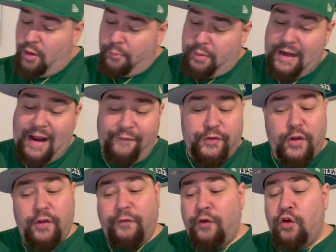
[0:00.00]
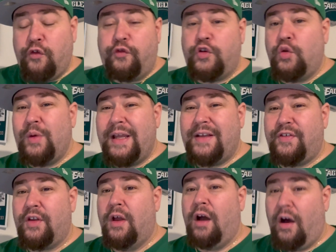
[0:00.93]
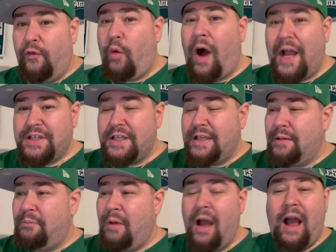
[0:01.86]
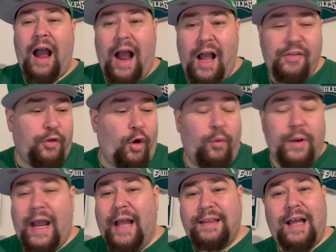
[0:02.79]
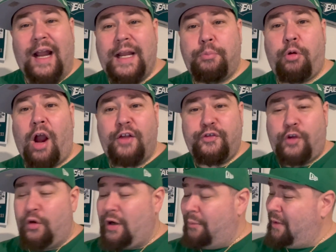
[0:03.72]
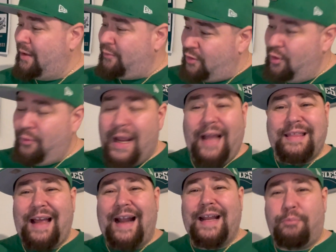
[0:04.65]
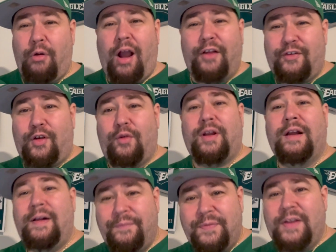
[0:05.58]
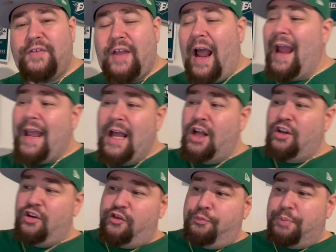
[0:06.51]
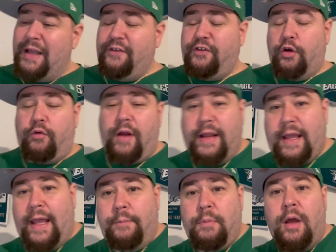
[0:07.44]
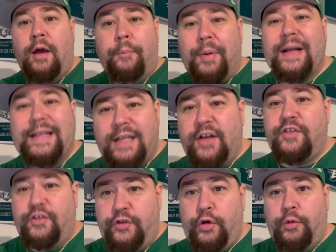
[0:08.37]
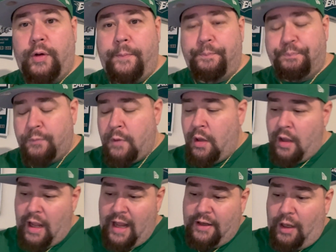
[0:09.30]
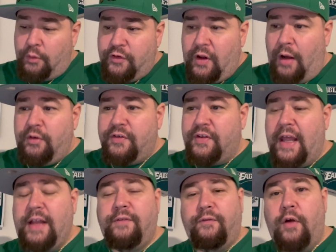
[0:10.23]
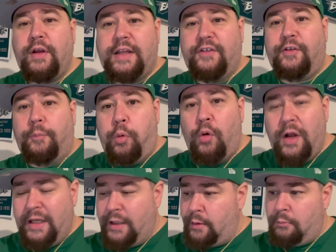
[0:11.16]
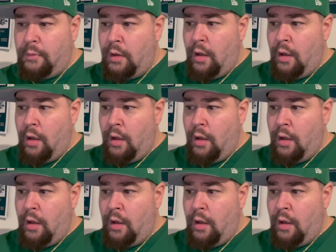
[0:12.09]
But after the first few weeks of watching him, I thought we got Donnie Brasco'd. I'm like, dude, we got Donnie Brasco'd. This guy speaks a great game, but he doesn't do it. And I was getting very disappointed in him.